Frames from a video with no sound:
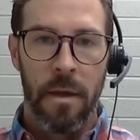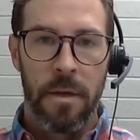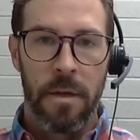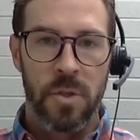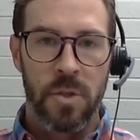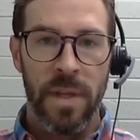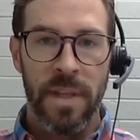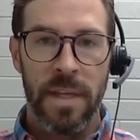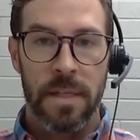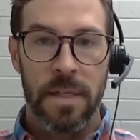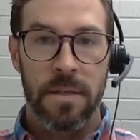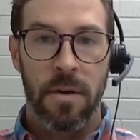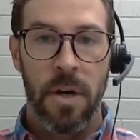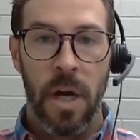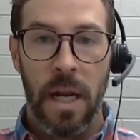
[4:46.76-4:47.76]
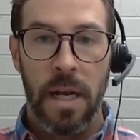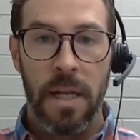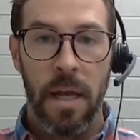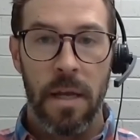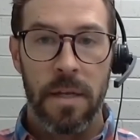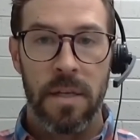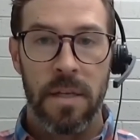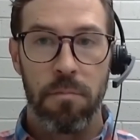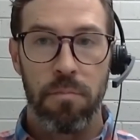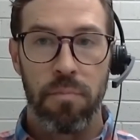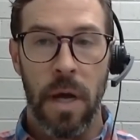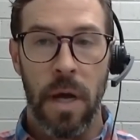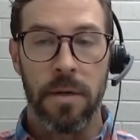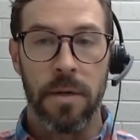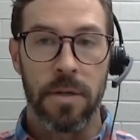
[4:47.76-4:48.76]
So we think it's a great idea to
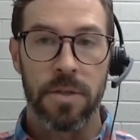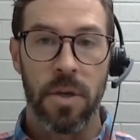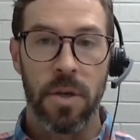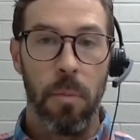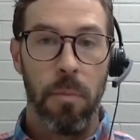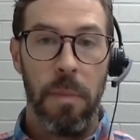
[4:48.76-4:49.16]
broaden your scope,